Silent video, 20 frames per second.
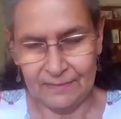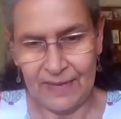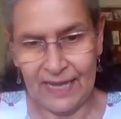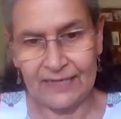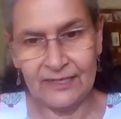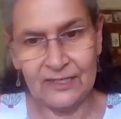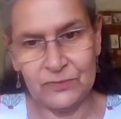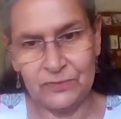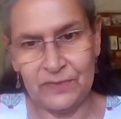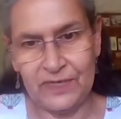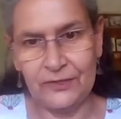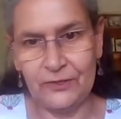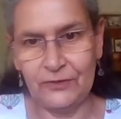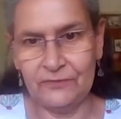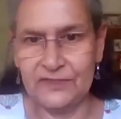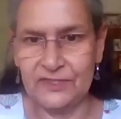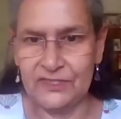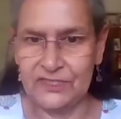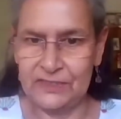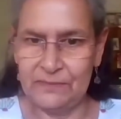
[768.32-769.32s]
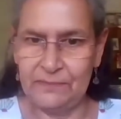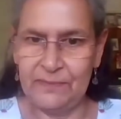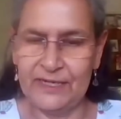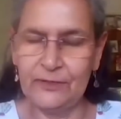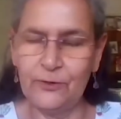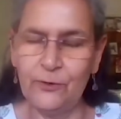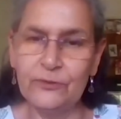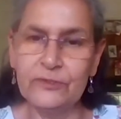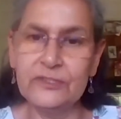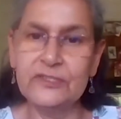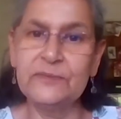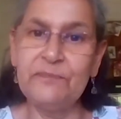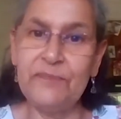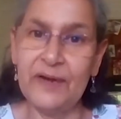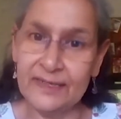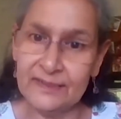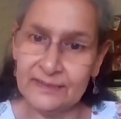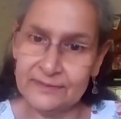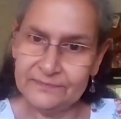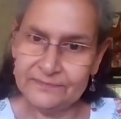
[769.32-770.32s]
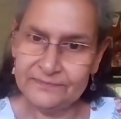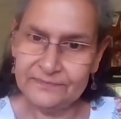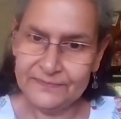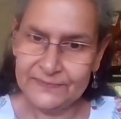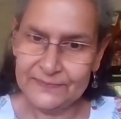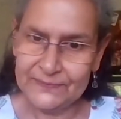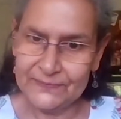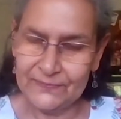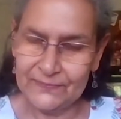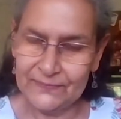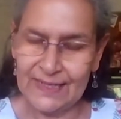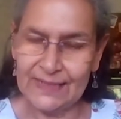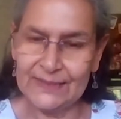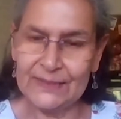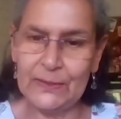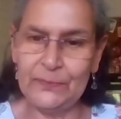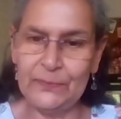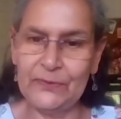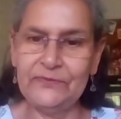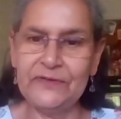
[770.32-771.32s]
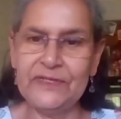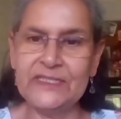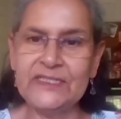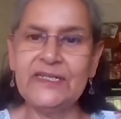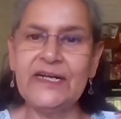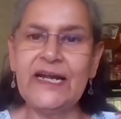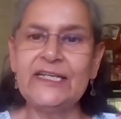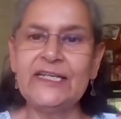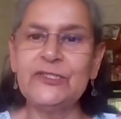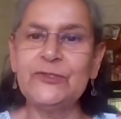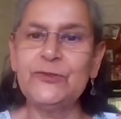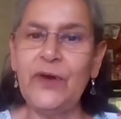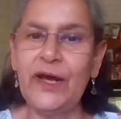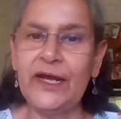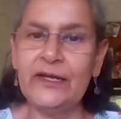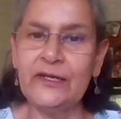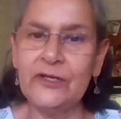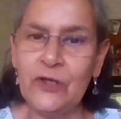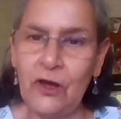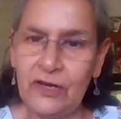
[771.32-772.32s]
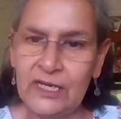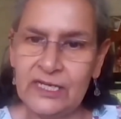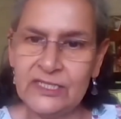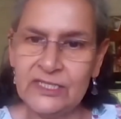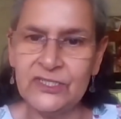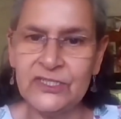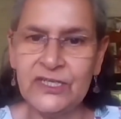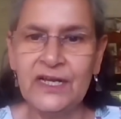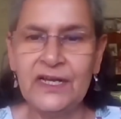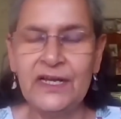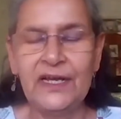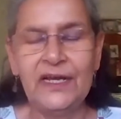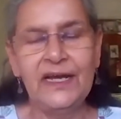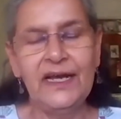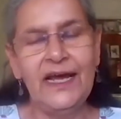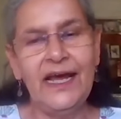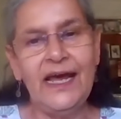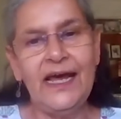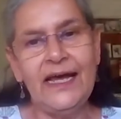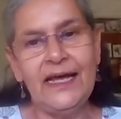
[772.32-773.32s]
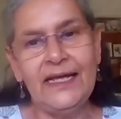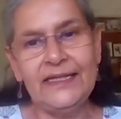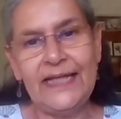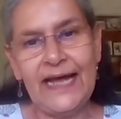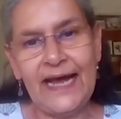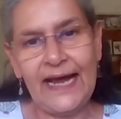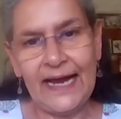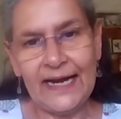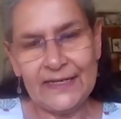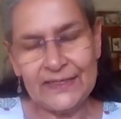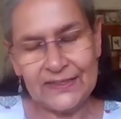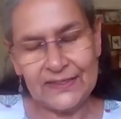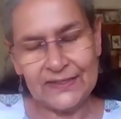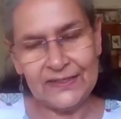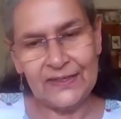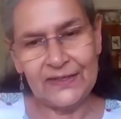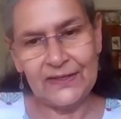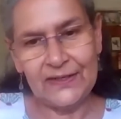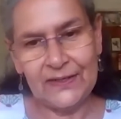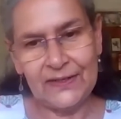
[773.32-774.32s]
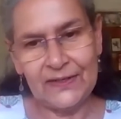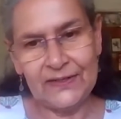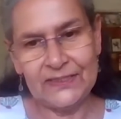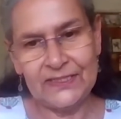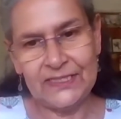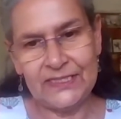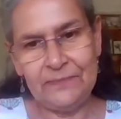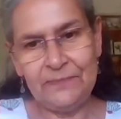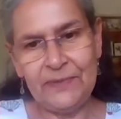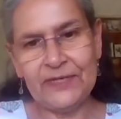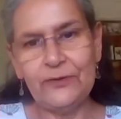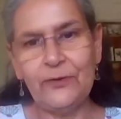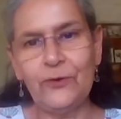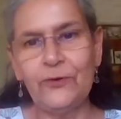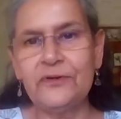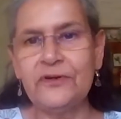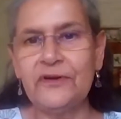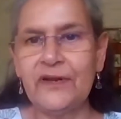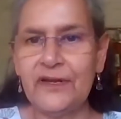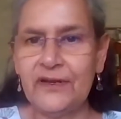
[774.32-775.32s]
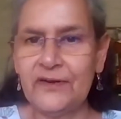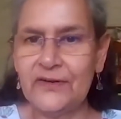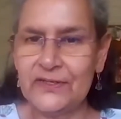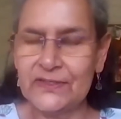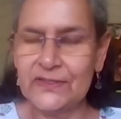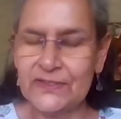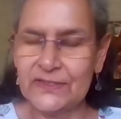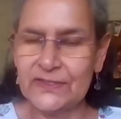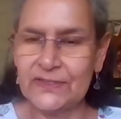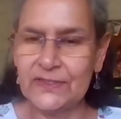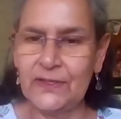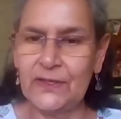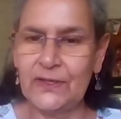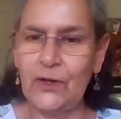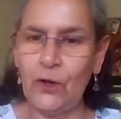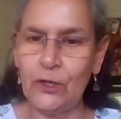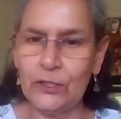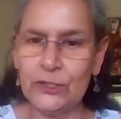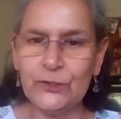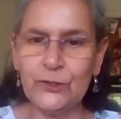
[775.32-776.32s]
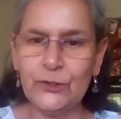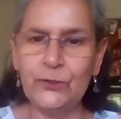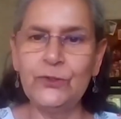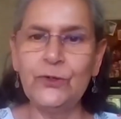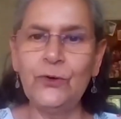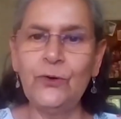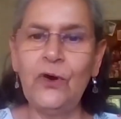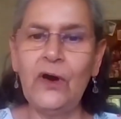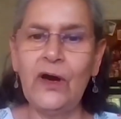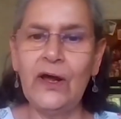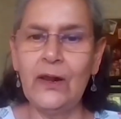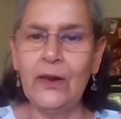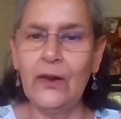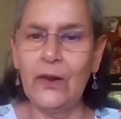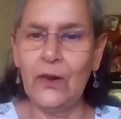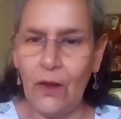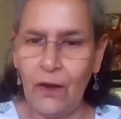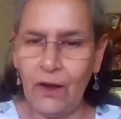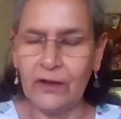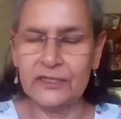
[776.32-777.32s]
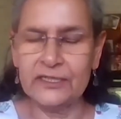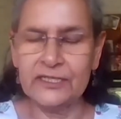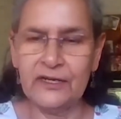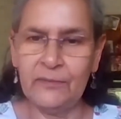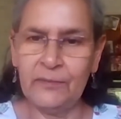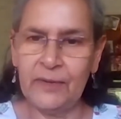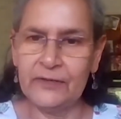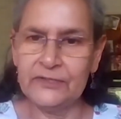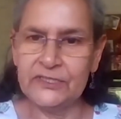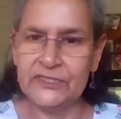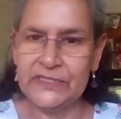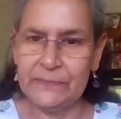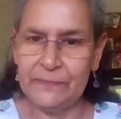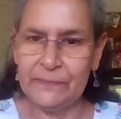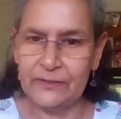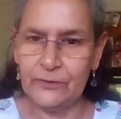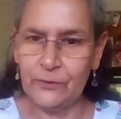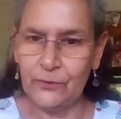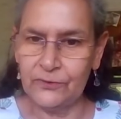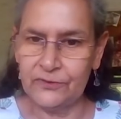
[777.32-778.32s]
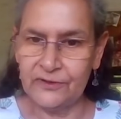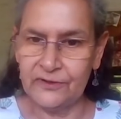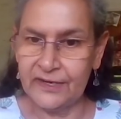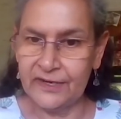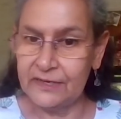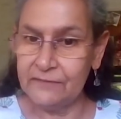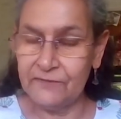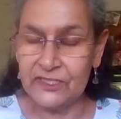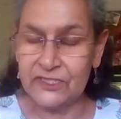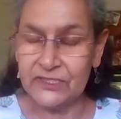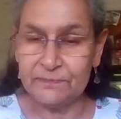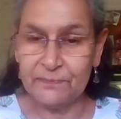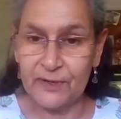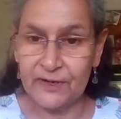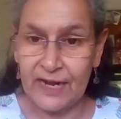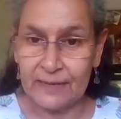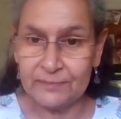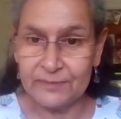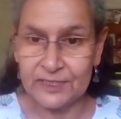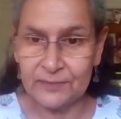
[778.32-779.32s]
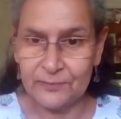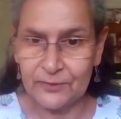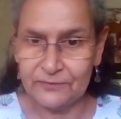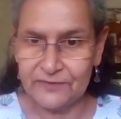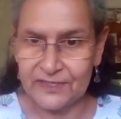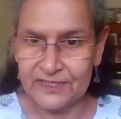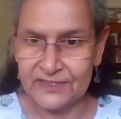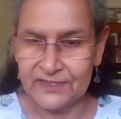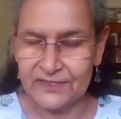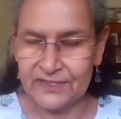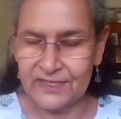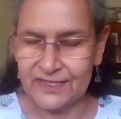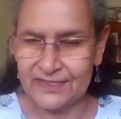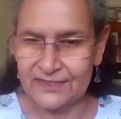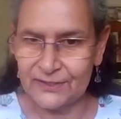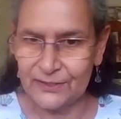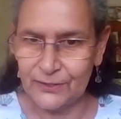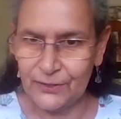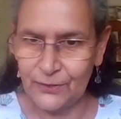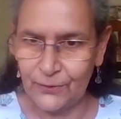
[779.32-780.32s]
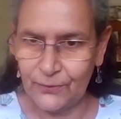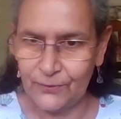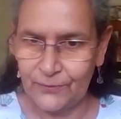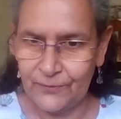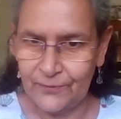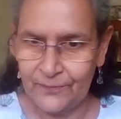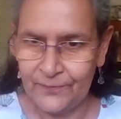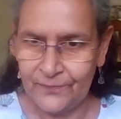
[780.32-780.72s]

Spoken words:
management of the sheep and goats, but the professor has to acknowledge that the sheep and goat rearers also know a lot about sheep and goat rearing, which perhaps the professor doesn't know.